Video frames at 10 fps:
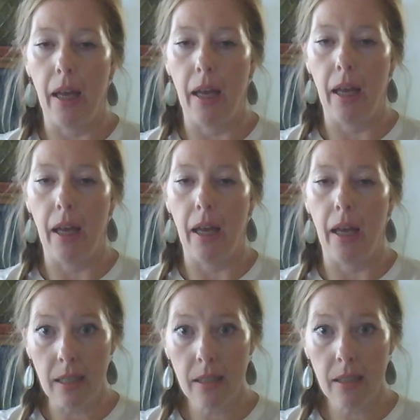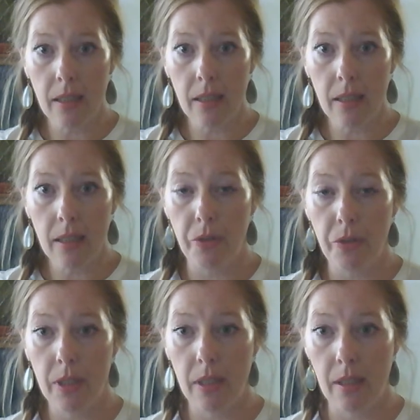energetics, which
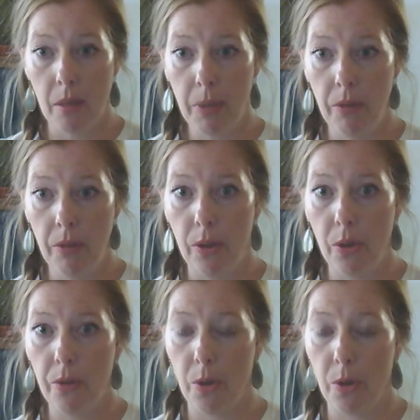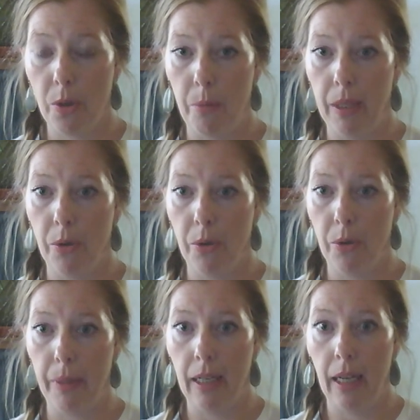to some can feel overwhelming or a
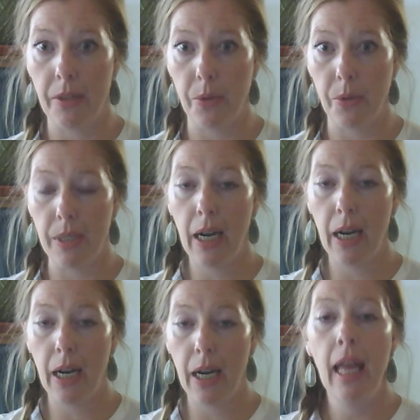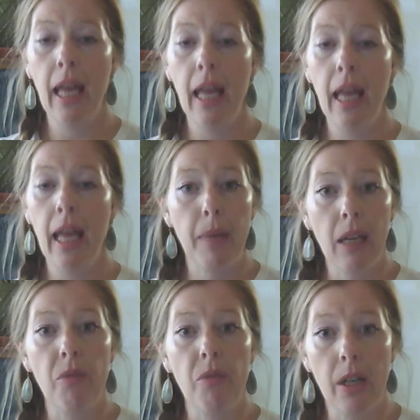bit esoteric, and make
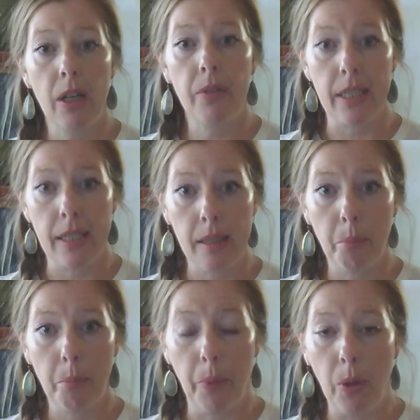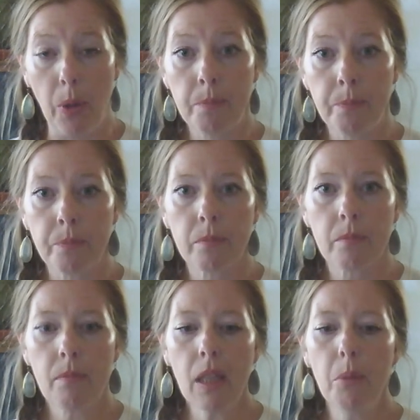it very, very simple,
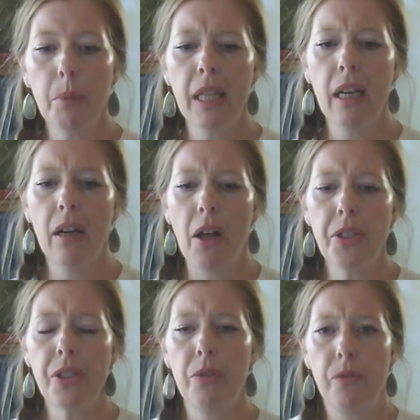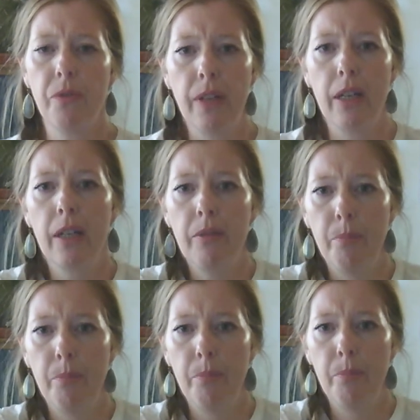but that it also very
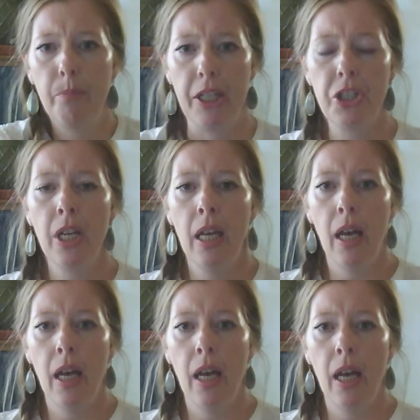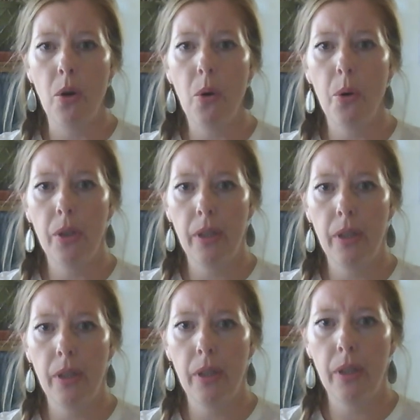much
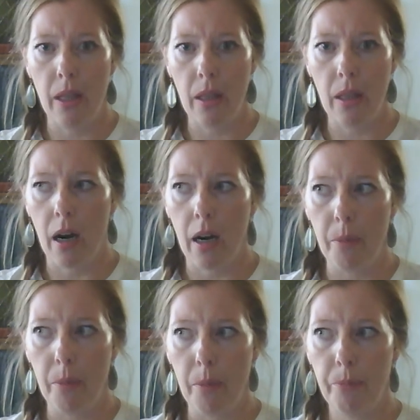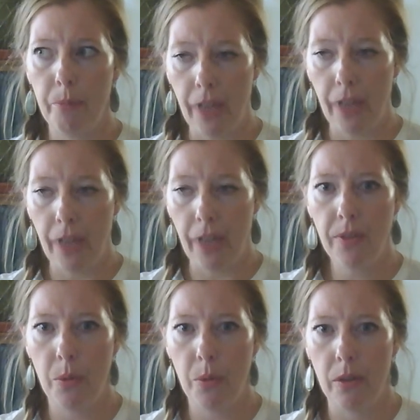correlates with our philosophy
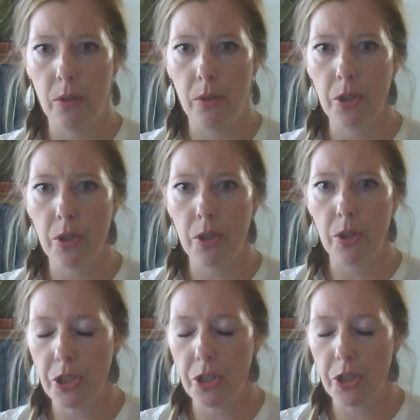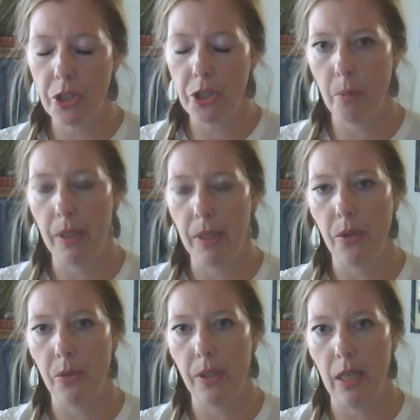within the Nutritional Therapy
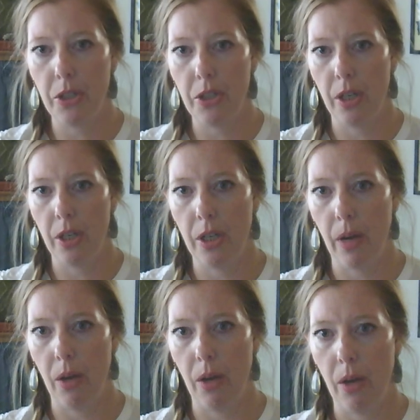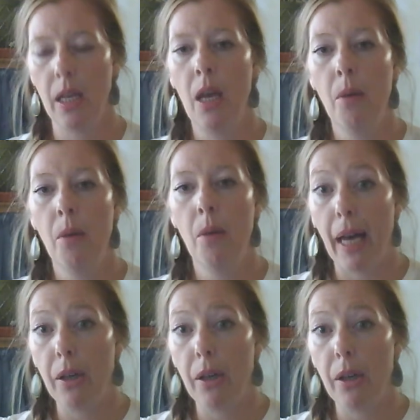Association around
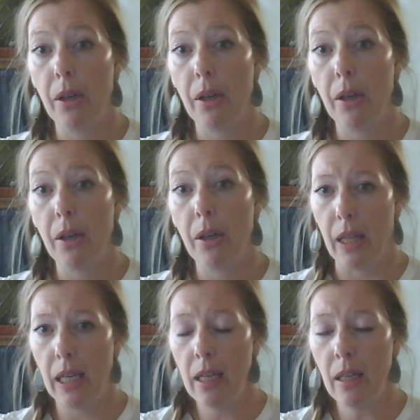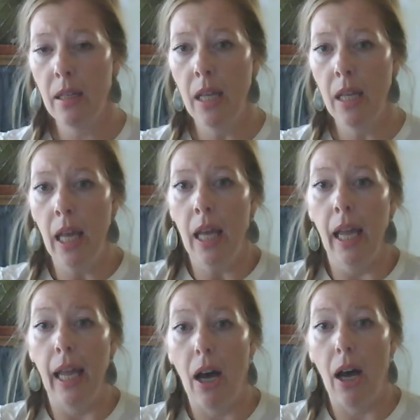bio-individuality,
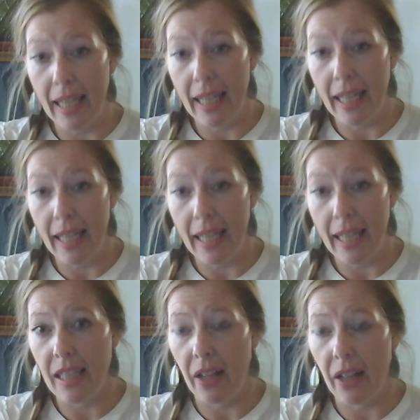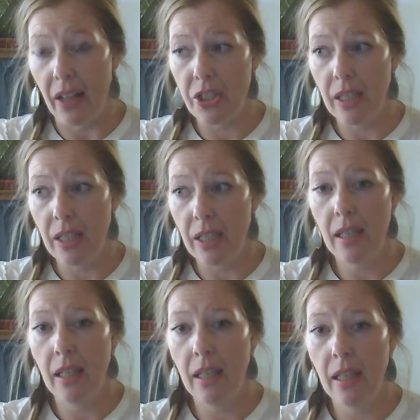innate intelligence,
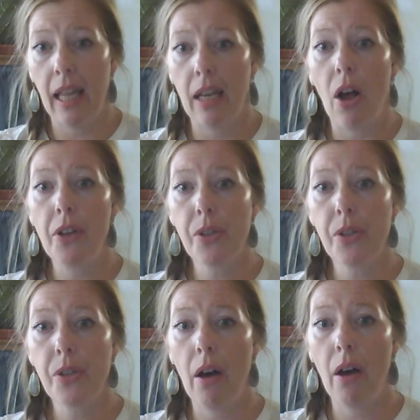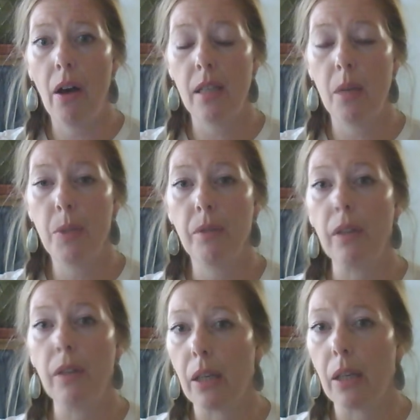and also the concept
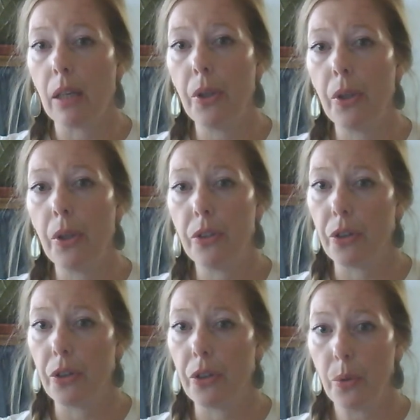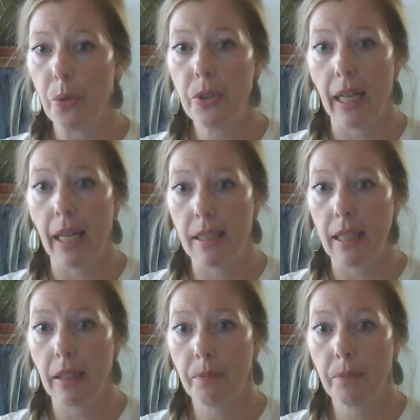of lingual neurotesting.